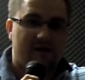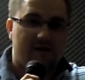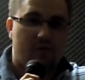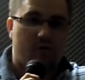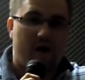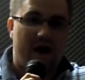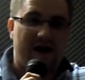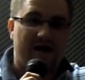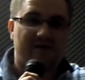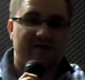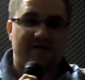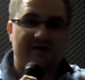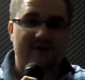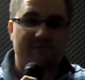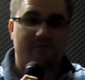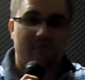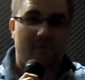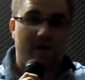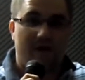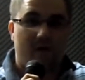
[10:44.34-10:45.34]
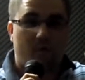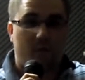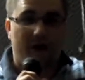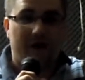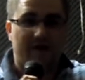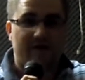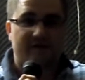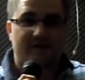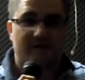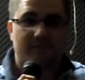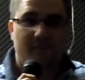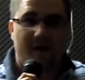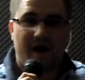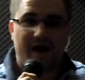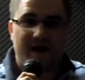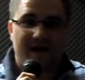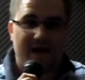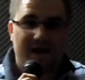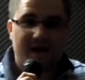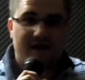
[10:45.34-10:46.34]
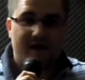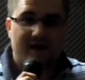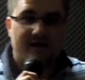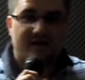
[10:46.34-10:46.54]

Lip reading: where's the money